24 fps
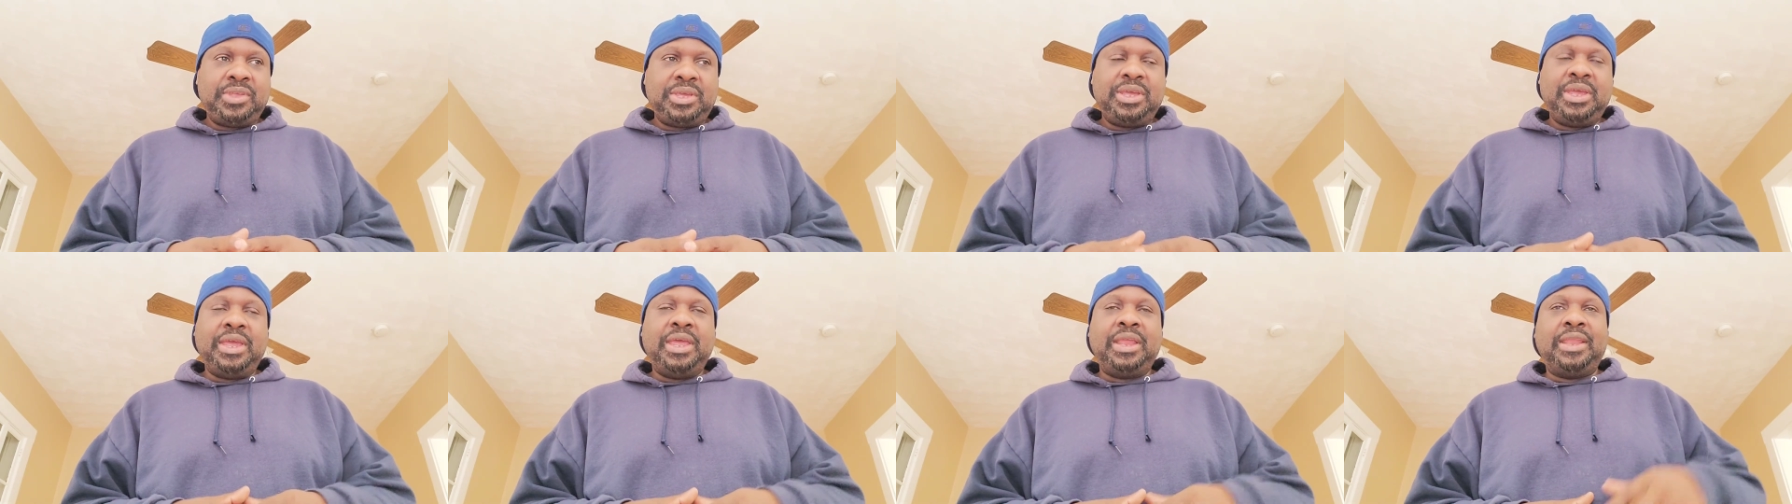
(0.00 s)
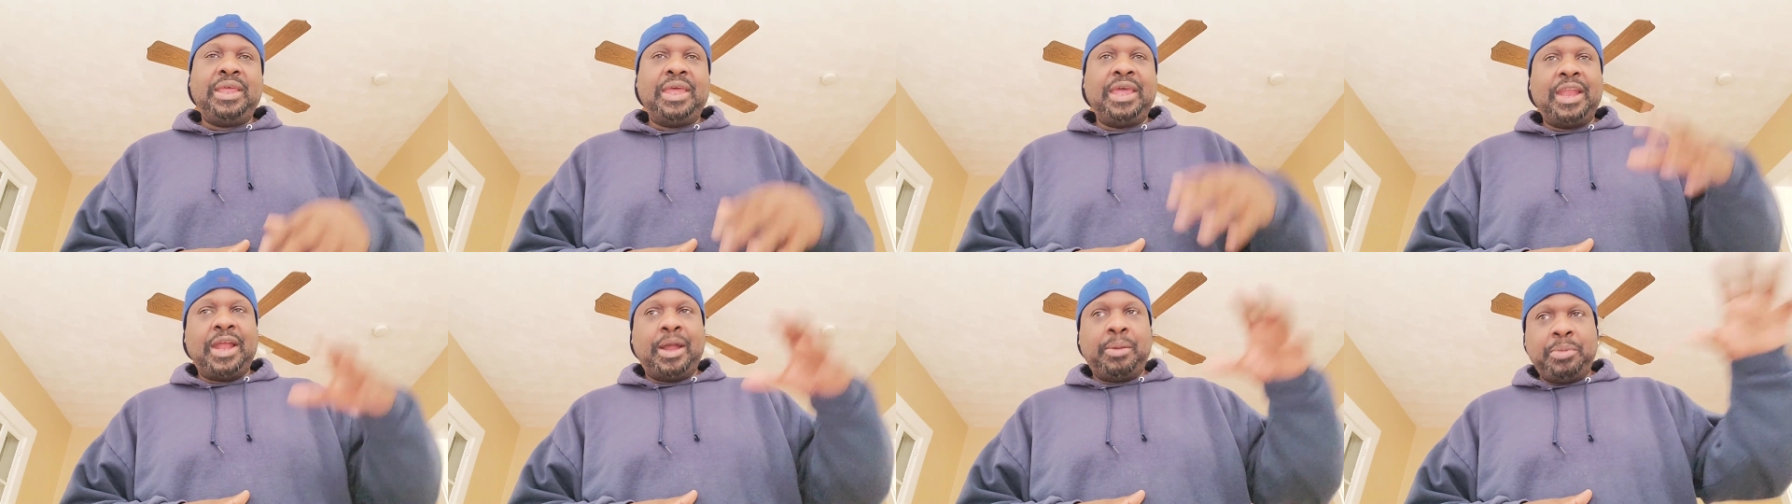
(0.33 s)
And
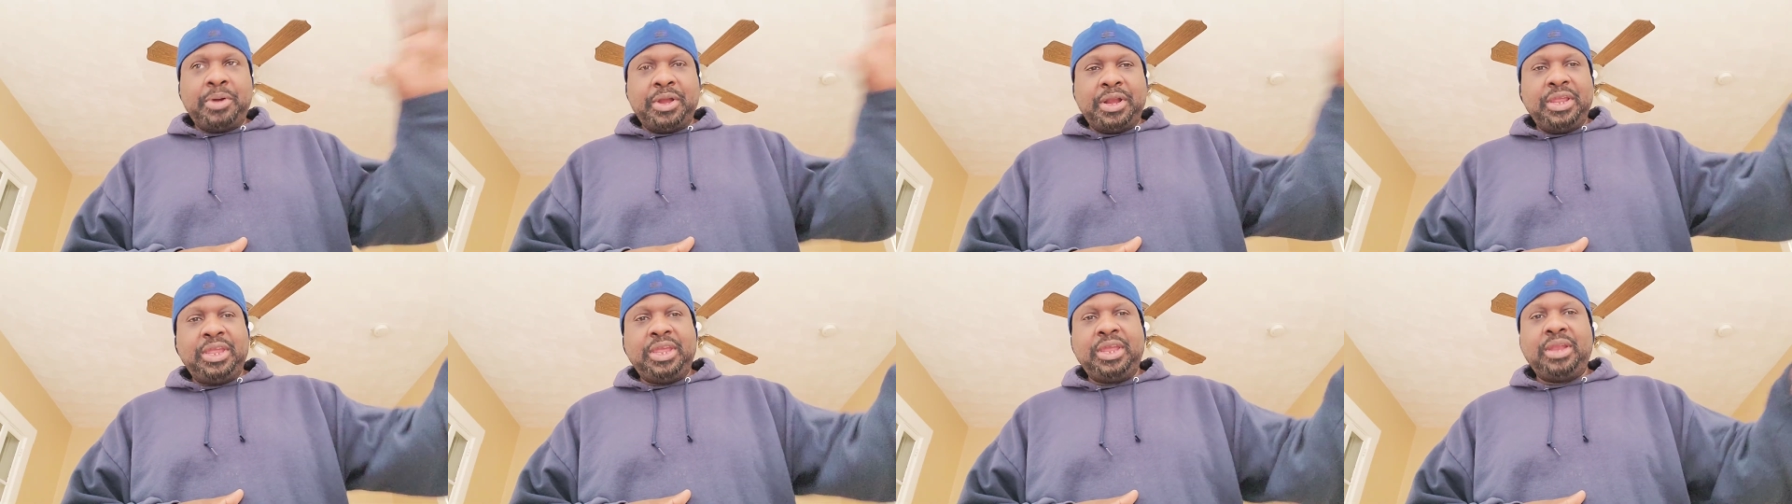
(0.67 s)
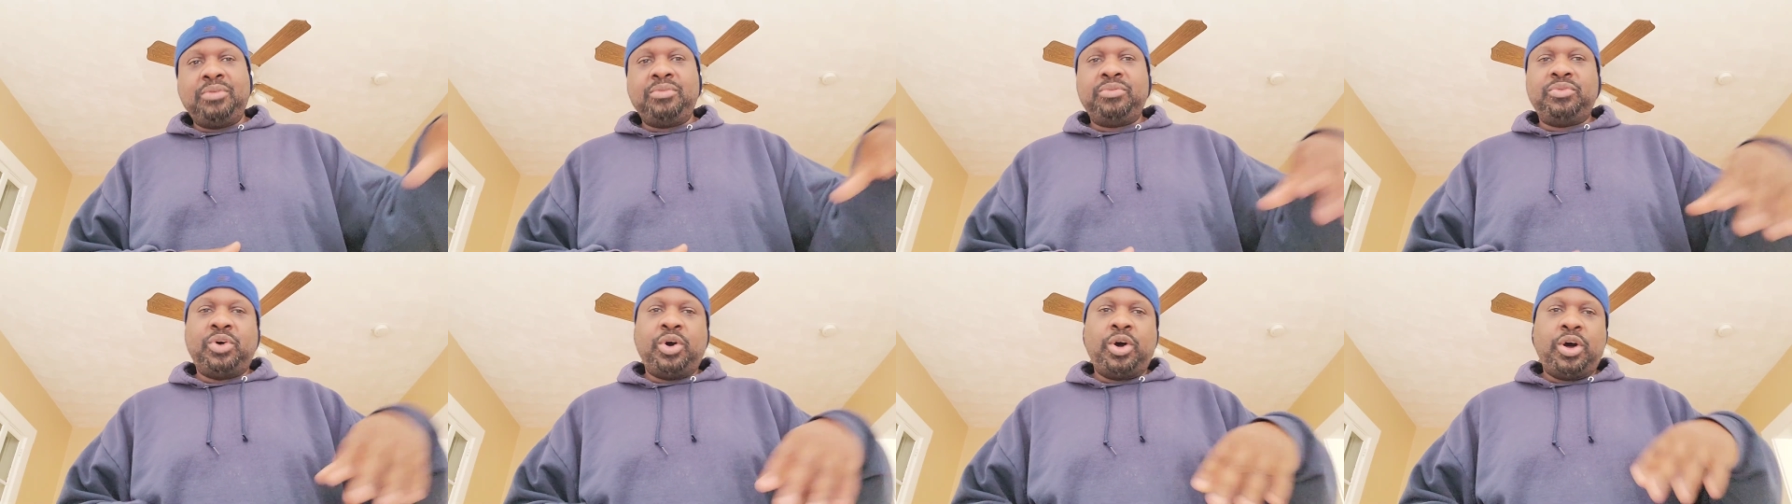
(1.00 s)
then I'm going to get
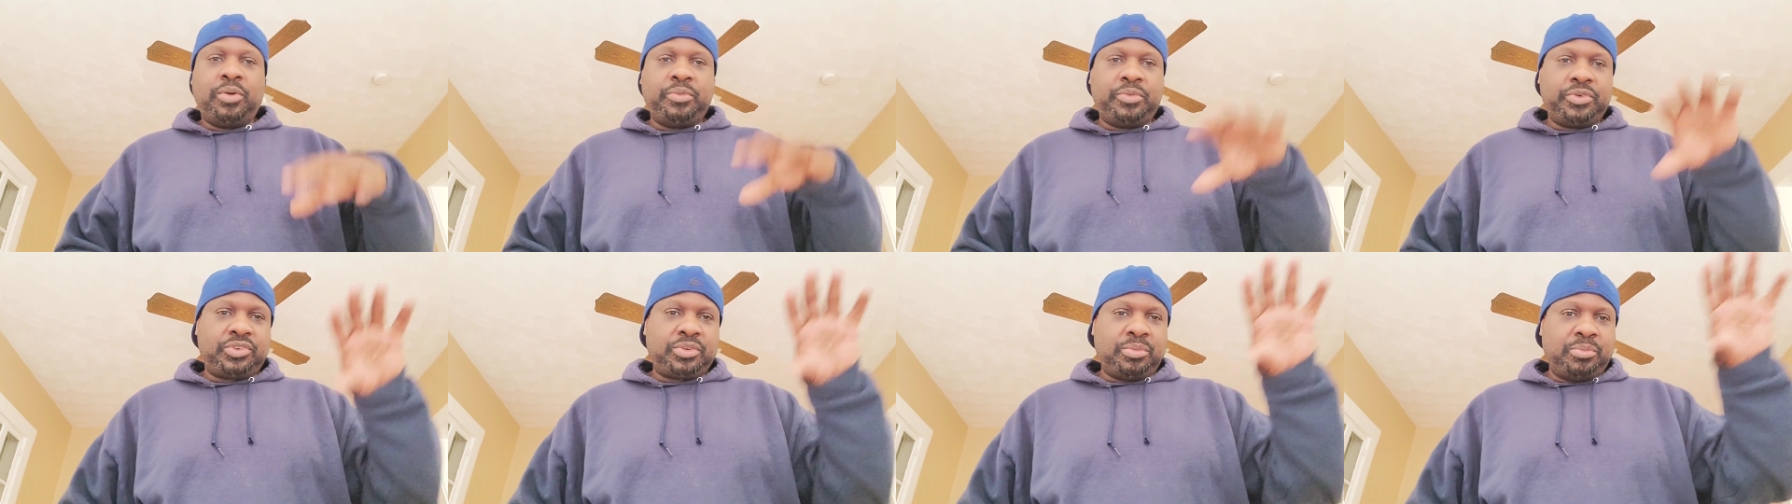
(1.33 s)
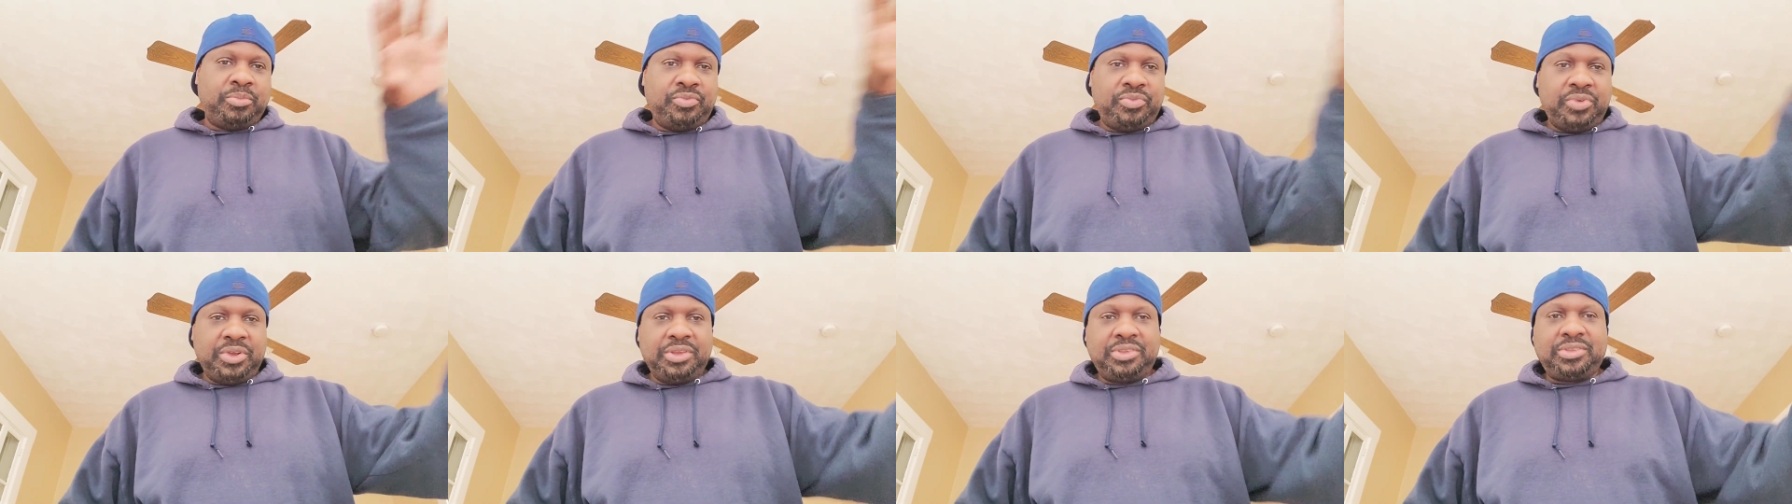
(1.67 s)
involved with some
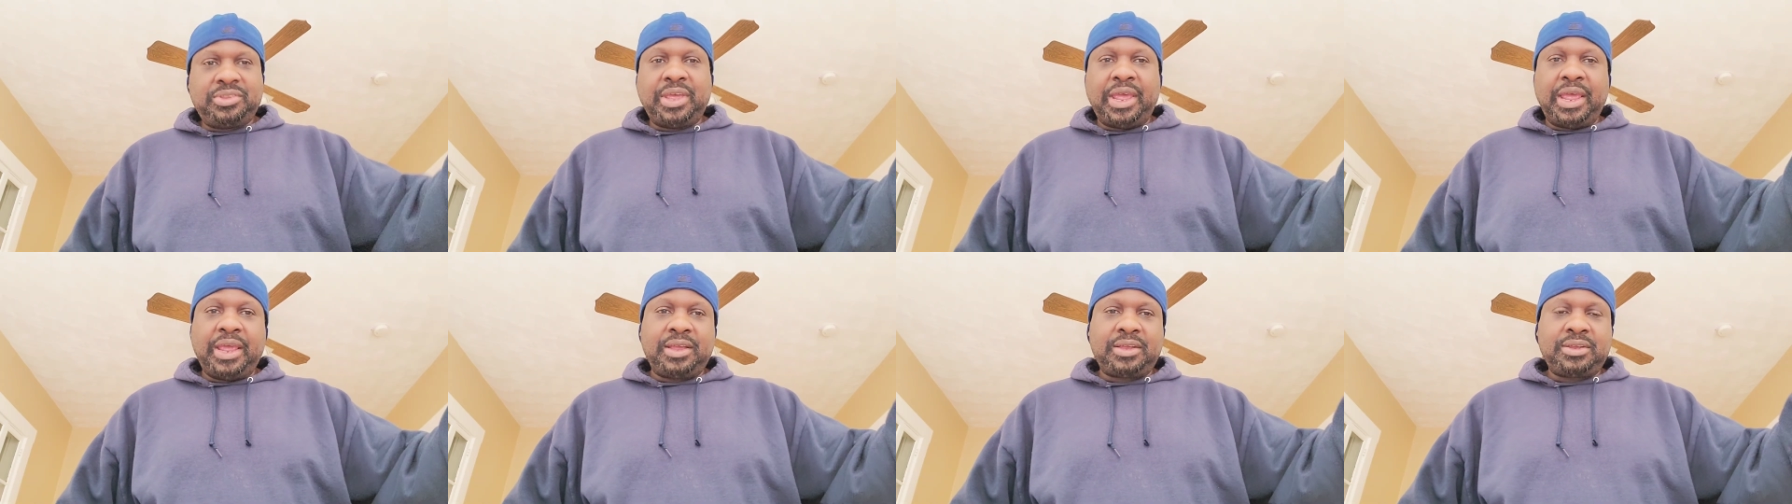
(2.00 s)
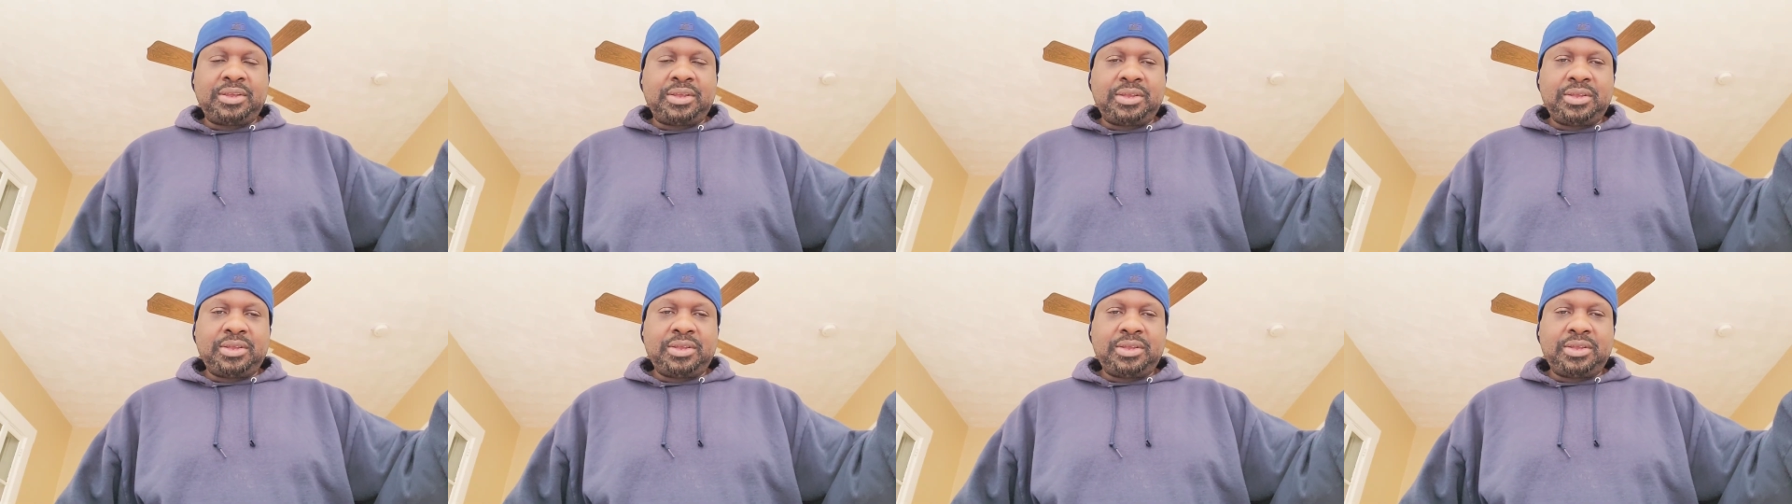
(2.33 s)
fintech